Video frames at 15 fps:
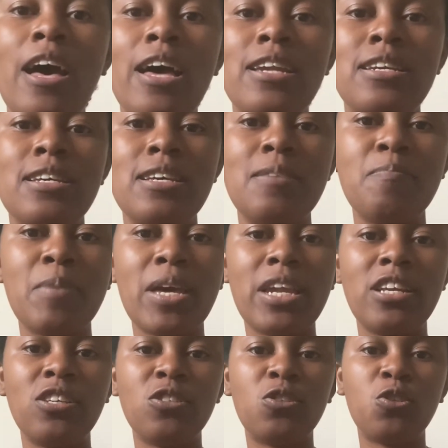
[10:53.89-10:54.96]
did
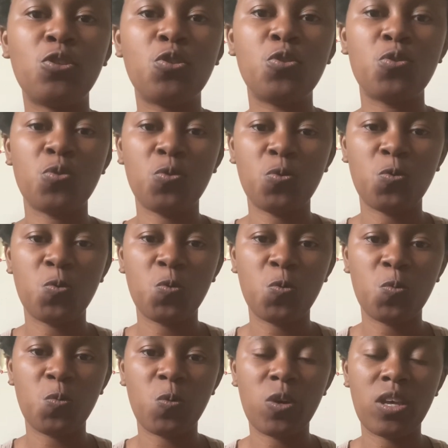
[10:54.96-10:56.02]
manage to
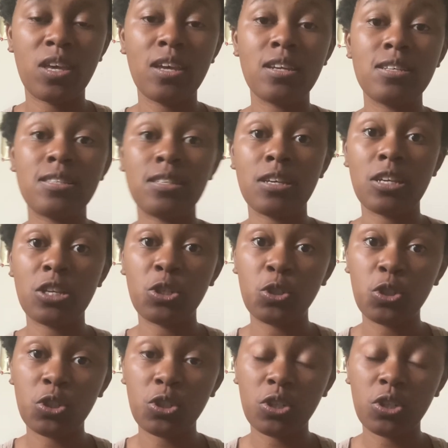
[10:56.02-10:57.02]
get a stitch.